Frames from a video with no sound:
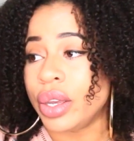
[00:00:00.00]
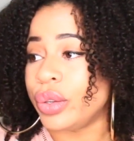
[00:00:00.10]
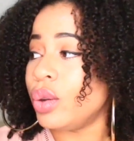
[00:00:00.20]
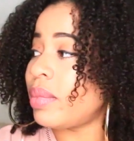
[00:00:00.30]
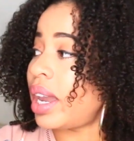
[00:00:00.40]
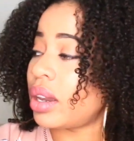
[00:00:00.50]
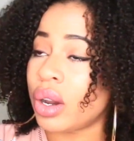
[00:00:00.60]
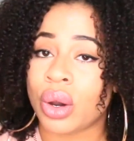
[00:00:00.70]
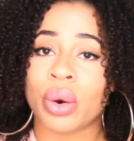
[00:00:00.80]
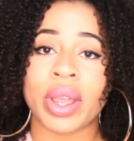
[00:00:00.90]
You might
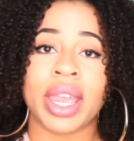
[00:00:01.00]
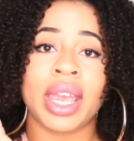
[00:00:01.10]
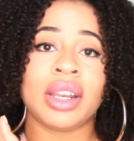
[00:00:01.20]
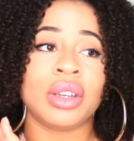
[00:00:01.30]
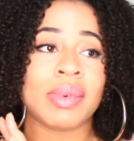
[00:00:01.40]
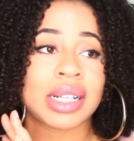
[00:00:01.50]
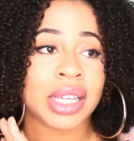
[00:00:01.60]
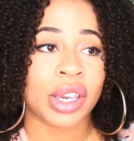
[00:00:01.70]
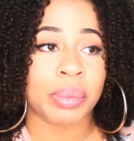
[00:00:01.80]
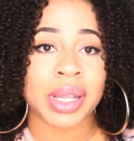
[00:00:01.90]
go in and you might
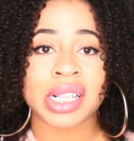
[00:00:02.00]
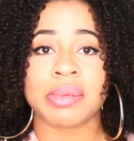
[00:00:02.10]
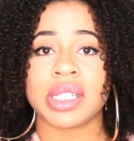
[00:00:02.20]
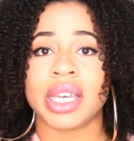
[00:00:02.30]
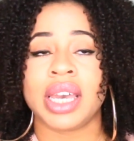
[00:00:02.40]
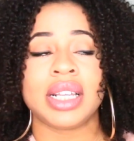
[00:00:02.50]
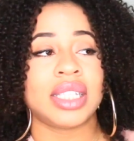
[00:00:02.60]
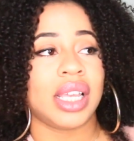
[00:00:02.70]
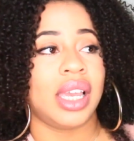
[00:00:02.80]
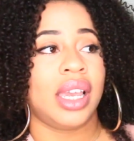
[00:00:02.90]
take your placement
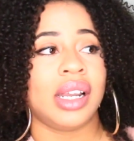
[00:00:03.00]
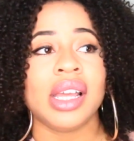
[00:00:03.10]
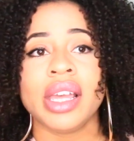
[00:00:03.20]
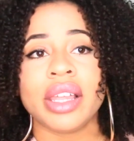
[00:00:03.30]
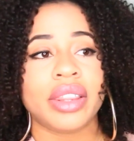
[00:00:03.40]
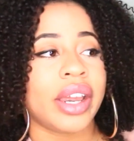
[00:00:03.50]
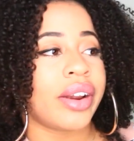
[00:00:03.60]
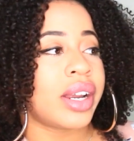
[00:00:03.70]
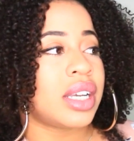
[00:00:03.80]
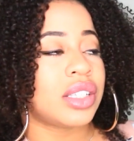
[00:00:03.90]
test and
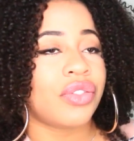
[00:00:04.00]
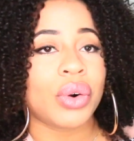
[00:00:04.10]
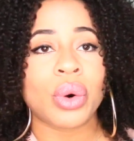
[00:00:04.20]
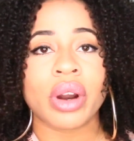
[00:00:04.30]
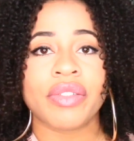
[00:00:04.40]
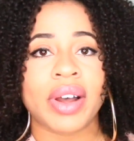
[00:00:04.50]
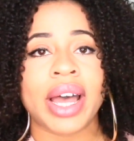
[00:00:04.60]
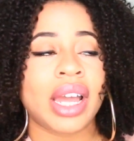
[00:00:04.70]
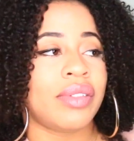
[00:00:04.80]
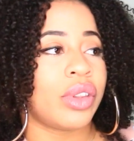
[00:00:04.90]
there's 4 or
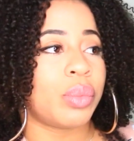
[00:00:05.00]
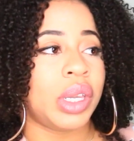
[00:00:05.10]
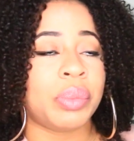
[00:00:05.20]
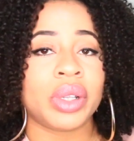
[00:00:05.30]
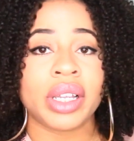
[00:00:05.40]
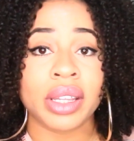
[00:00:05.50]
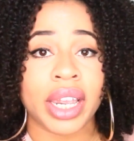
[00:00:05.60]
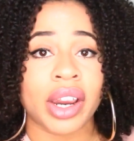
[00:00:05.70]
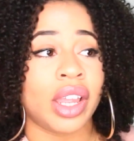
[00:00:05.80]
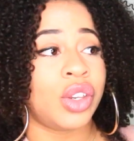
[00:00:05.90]
5 other people in
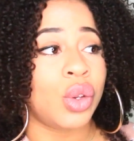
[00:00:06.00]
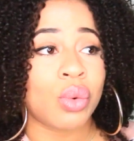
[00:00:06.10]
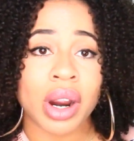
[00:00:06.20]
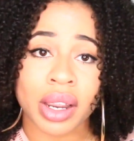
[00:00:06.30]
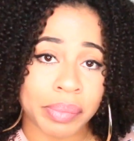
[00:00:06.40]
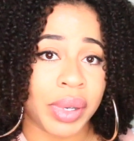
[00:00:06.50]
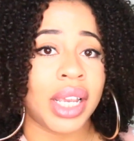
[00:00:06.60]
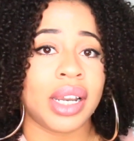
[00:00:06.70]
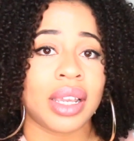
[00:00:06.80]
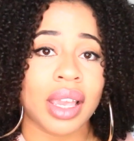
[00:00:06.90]
there and you are
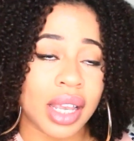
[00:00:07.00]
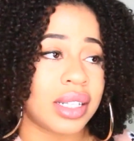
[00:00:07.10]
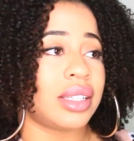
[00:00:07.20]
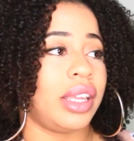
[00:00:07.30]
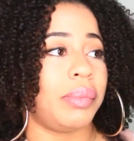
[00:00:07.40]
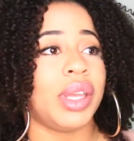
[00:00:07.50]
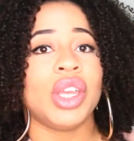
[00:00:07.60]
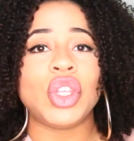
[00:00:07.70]
competing against them.